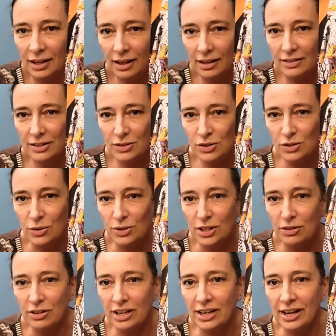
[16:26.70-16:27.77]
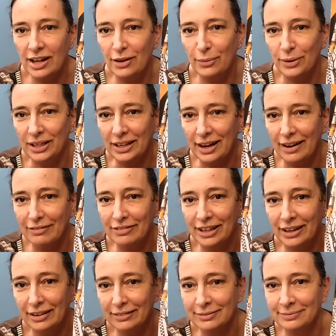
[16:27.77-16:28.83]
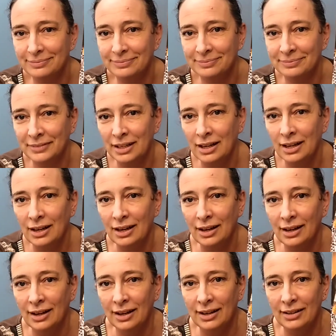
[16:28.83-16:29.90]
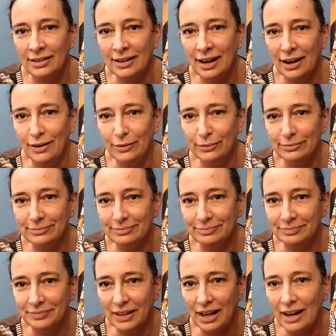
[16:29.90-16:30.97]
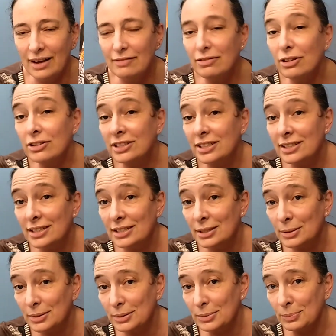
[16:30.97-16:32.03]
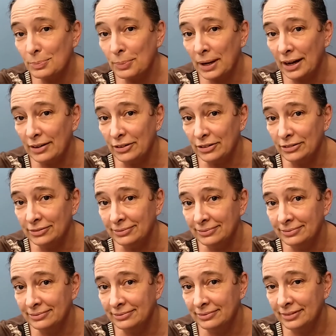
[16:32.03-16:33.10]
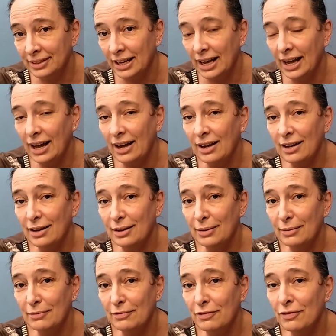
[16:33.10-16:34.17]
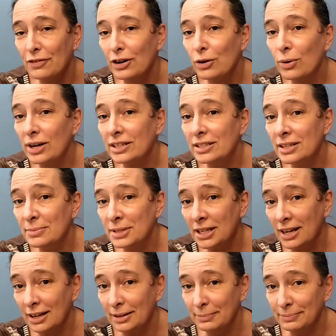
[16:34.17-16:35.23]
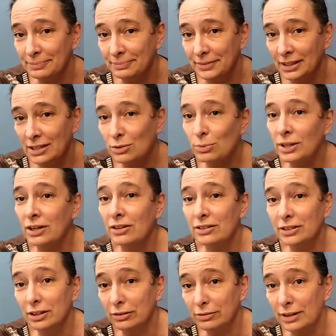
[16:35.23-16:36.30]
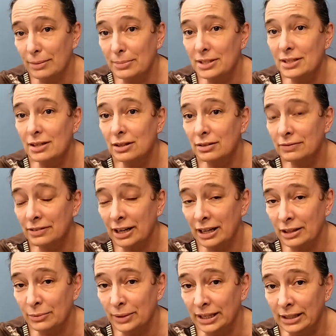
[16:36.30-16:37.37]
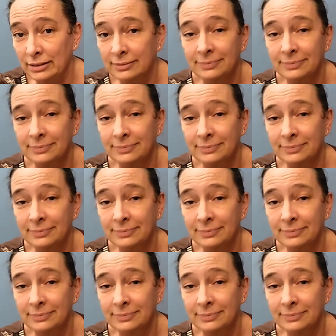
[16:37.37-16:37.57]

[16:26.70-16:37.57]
the Stoney Creek Halloween Afghan. Now, I've looked at this pattern for quite some time, because we all know I'm a sucker for Halloween.